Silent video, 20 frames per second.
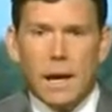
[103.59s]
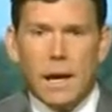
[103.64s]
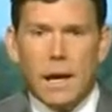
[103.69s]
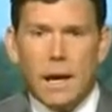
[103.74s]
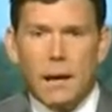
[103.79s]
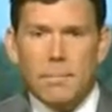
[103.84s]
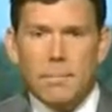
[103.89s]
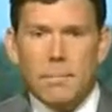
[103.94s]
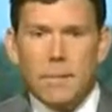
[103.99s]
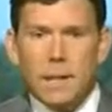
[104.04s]

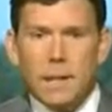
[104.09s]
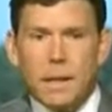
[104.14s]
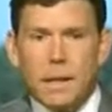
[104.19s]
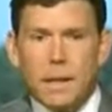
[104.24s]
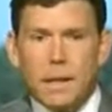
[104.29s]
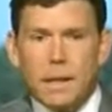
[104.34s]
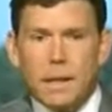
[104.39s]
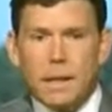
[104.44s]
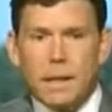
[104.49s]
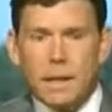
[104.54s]

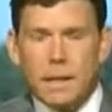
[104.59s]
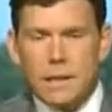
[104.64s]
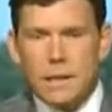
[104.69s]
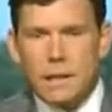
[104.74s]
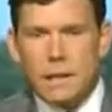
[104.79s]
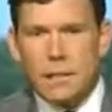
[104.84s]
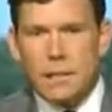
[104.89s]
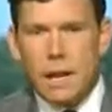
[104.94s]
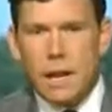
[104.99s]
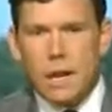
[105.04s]

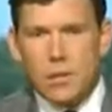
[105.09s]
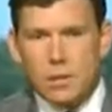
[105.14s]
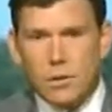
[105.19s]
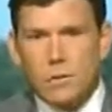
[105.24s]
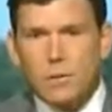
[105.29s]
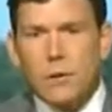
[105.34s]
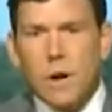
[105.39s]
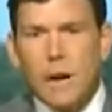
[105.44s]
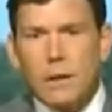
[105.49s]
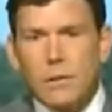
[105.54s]
As
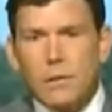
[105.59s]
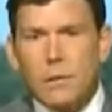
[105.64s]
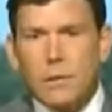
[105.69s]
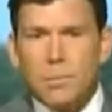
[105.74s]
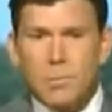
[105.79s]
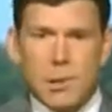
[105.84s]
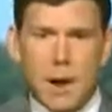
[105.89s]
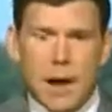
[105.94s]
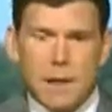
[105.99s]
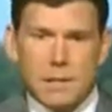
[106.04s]
you follow
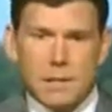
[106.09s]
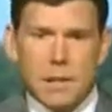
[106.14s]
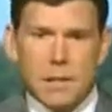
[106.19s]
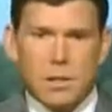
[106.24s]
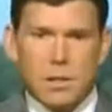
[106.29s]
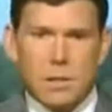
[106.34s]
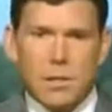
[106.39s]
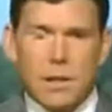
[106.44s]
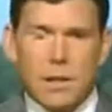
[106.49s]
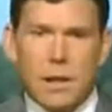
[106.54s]
the
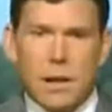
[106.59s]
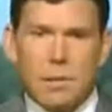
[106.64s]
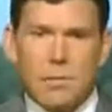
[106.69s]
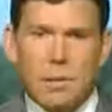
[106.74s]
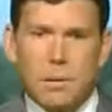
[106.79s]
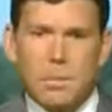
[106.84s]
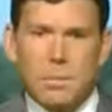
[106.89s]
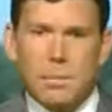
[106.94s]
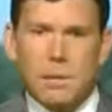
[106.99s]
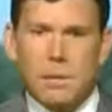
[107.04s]
process, you know, a lot
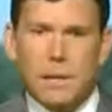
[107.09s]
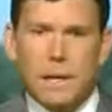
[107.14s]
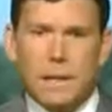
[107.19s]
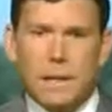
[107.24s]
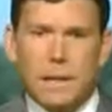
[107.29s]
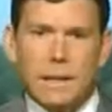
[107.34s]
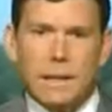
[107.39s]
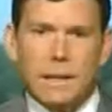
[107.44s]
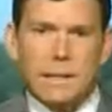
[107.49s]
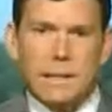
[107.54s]
of people say
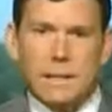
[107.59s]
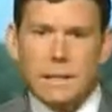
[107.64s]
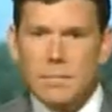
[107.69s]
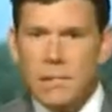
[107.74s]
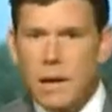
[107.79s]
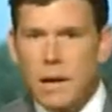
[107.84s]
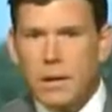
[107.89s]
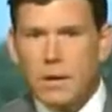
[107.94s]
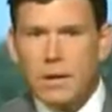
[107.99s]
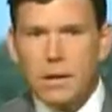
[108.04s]
that this
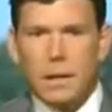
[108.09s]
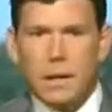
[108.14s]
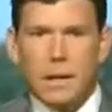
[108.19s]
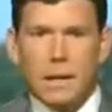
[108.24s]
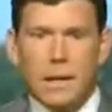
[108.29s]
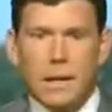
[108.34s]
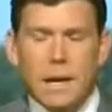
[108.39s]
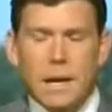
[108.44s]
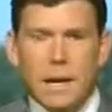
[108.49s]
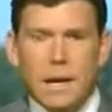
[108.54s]
email
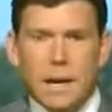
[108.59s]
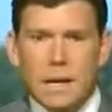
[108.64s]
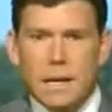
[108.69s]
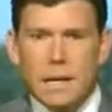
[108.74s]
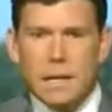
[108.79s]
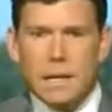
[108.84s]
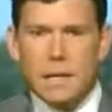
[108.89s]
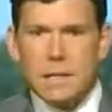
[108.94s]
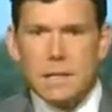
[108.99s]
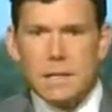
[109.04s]
thing
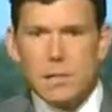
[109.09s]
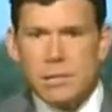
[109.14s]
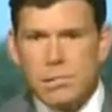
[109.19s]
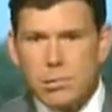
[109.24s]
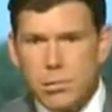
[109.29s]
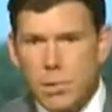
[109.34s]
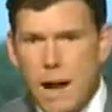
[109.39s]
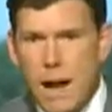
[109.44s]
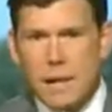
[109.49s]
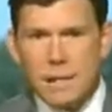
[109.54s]
is
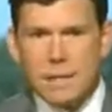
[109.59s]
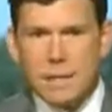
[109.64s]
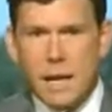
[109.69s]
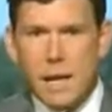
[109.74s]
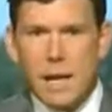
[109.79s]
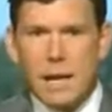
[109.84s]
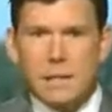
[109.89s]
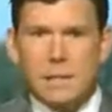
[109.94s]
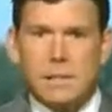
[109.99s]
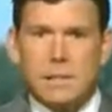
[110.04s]

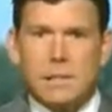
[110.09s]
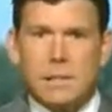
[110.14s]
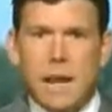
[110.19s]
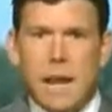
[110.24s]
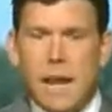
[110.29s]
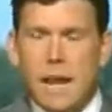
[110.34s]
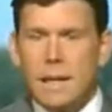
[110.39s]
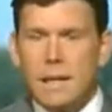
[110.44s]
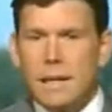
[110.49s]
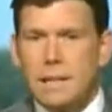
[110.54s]
process
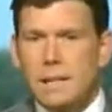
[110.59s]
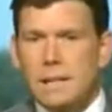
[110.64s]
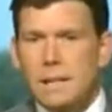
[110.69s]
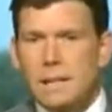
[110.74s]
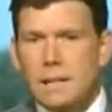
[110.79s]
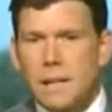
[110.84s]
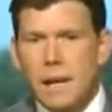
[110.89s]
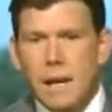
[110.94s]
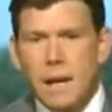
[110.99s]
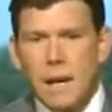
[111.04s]
and
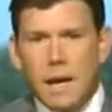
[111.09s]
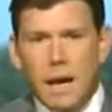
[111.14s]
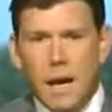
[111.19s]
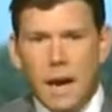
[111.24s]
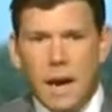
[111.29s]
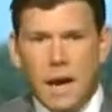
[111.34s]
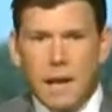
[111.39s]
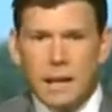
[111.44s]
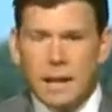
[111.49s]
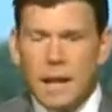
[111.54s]
it's
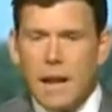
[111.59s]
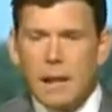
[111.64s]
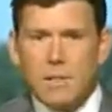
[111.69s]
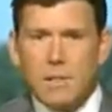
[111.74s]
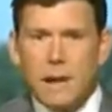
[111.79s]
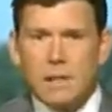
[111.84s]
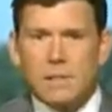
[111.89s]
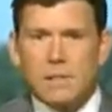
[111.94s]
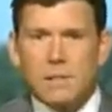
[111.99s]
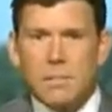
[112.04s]
a lot
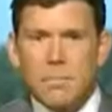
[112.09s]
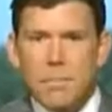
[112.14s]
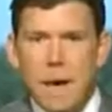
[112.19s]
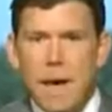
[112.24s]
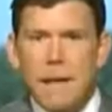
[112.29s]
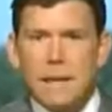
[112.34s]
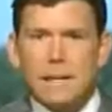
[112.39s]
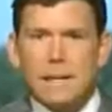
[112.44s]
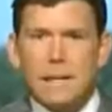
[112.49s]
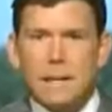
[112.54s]
about
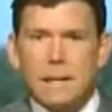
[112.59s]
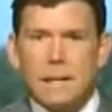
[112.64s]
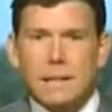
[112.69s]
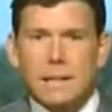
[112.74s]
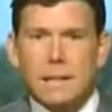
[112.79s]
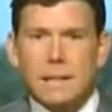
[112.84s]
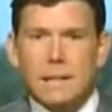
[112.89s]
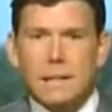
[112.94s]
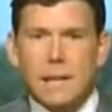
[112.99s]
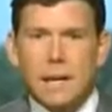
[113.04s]

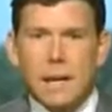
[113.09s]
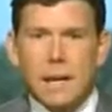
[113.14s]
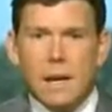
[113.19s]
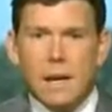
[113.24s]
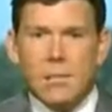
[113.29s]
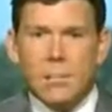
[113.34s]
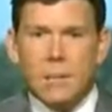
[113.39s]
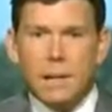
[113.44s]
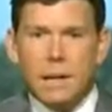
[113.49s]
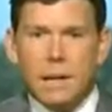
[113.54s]
semantics.
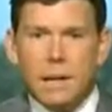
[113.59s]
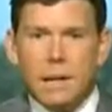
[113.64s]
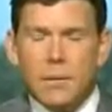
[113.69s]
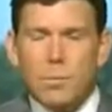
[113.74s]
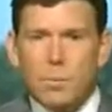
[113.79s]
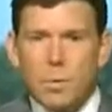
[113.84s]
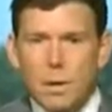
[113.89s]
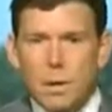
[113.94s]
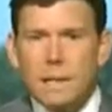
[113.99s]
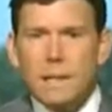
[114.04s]
But
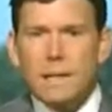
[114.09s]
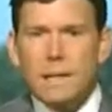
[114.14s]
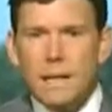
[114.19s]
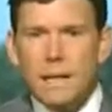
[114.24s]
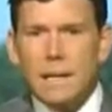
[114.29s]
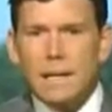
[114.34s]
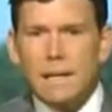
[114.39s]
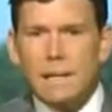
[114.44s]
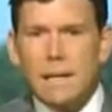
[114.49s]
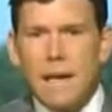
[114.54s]
it
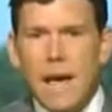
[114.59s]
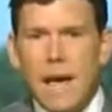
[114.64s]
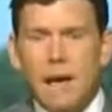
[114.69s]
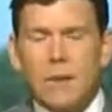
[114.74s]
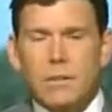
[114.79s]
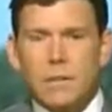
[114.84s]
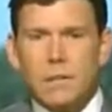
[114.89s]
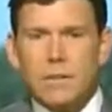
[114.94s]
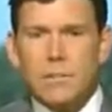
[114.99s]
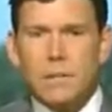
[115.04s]
really is
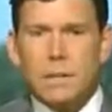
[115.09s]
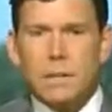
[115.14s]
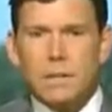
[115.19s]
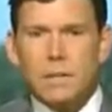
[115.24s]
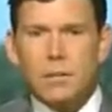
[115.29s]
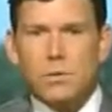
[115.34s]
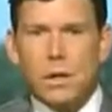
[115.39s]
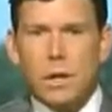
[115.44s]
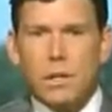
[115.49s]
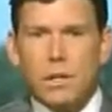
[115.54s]
how the
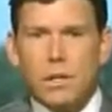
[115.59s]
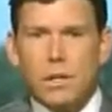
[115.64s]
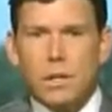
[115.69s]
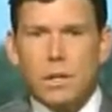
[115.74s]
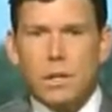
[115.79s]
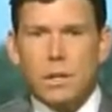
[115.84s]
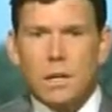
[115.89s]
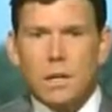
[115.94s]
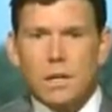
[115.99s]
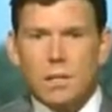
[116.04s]

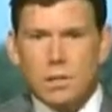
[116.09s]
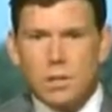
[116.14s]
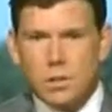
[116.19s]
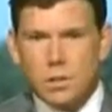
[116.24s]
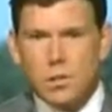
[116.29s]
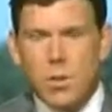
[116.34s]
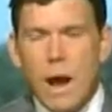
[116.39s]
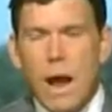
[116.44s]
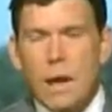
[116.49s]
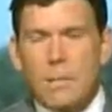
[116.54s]
administration
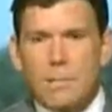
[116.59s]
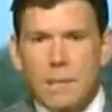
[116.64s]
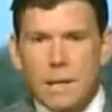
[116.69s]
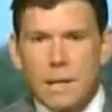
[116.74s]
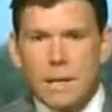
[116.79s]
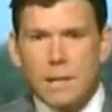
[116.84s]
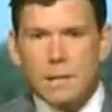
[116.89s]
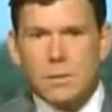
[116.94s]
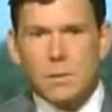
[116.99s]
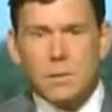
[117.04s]
described
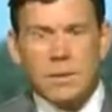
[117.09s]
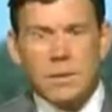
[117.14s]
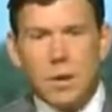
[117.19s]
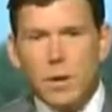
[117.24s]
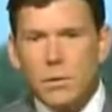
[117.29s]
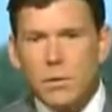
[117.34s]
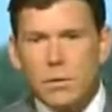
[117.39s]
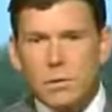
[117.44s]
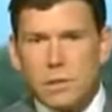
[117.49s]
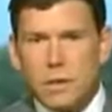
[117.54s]
this. We
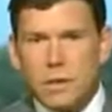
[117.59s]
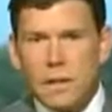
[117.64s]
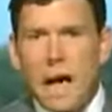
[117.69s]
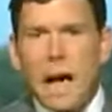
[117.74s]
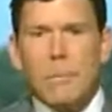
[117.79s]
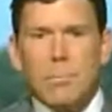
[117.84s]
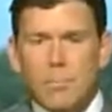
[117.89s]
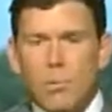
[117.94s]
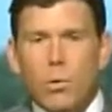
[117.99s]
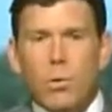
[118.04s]
know there's a
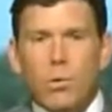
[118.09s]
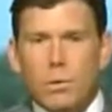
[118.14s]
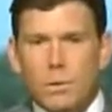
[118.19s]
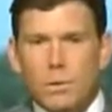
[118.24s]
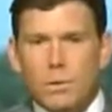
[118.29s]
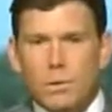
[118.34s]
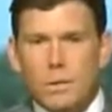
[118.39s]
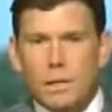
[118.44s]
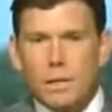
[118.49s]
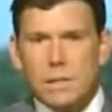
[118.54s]
lot more
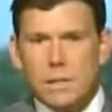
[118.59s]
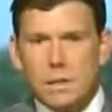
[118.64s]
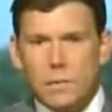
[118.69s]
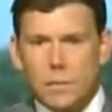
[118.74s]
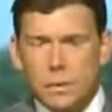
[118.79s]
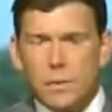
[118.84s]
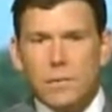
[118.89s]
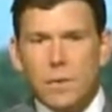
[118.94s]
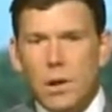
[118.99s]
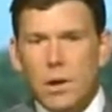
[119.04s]
to this,
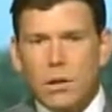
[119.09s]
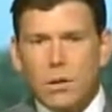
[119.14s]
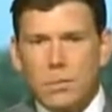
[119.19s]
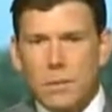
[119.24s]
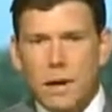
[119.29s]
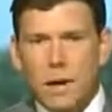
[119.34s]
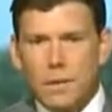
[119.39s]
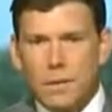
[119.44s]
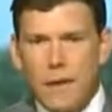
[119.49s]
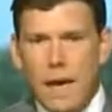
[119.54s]
and we've talked
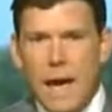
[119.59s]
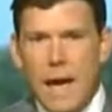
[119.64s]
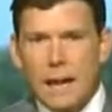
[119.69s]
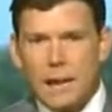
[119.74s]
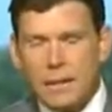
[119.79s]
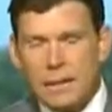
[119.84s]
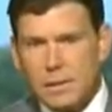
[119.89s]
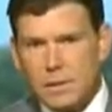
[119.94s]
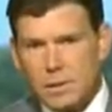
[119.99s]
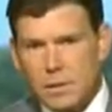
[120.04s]
about
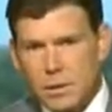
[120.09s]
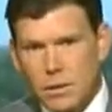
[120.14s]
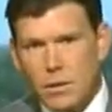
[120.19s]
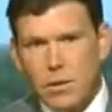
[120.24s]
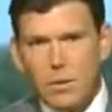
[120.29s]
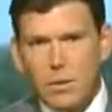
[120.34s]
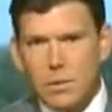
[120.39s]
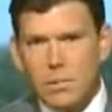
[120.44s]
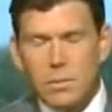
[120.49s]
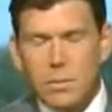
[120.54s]
that, the
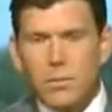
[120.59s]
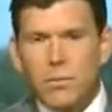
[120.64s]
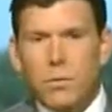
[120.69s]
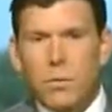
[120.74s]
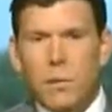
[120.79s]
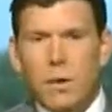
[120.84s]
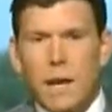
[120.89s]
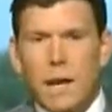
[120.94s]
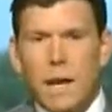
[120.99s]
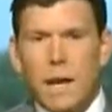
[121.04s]
security
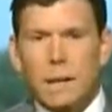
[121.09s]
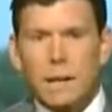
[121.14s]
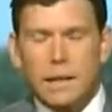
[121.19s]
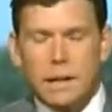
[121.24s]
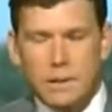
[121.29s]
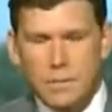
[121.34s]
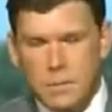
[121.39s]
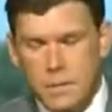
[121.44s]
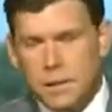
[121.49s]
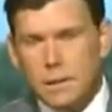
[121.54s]
beforehand
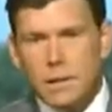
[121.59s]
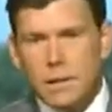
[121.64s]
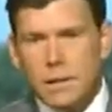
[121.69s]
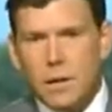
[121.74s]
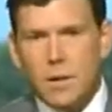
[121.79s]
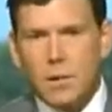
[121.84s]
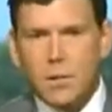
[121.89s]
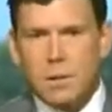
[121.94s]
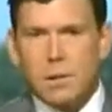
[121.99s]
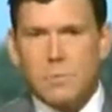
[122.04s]
and the
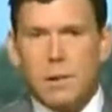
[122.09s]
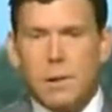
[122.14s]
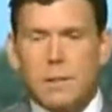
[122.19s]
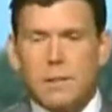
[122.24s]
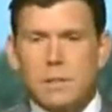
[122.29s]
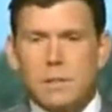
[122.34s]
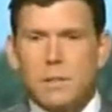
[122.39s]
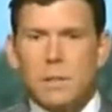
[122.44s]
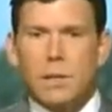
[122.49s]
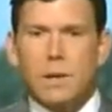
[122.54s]
military
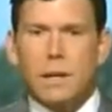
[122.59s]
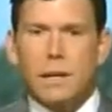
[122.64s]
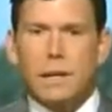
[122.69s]
response during